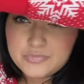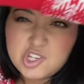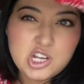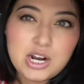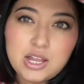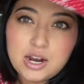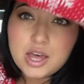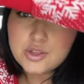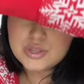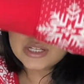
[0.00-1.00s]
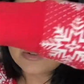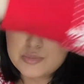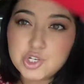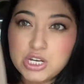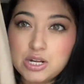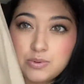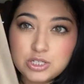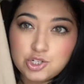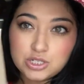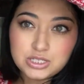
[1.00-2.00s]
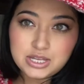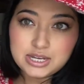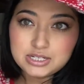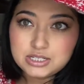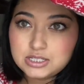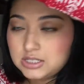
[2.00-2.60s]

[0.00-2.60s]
she got a lot of other things from Shein. It wasn't just this.